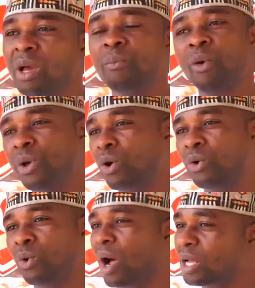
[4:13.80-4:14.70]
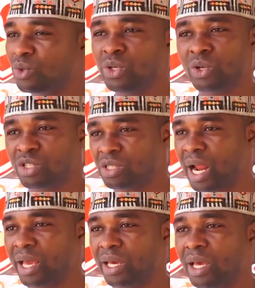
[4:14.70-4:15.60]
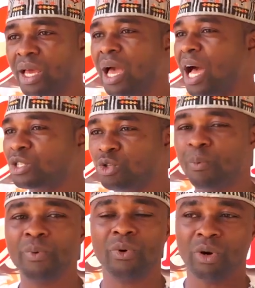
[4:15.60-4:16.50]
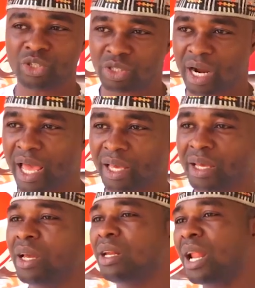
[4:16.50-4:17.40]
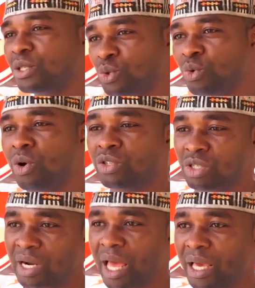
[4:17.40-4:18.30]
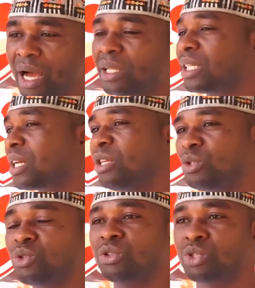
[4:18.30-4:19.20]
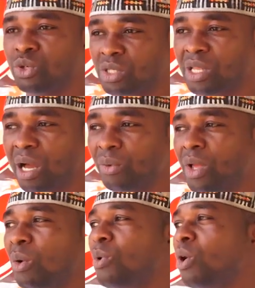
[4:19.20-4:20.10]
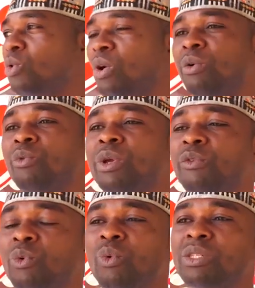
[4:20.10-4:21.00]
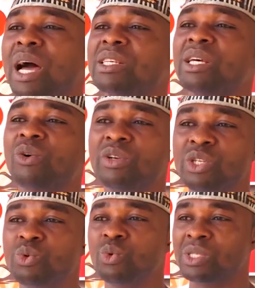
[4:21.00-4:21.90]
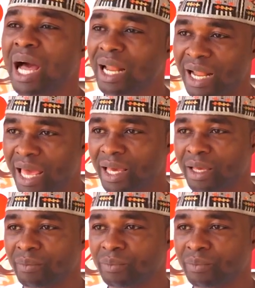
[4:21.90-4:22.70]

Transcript: But we all know ASU is on strike, ASUP on strike, NASU on strike, our tertiary institutions shut down. We all know even what our secondary schools are like.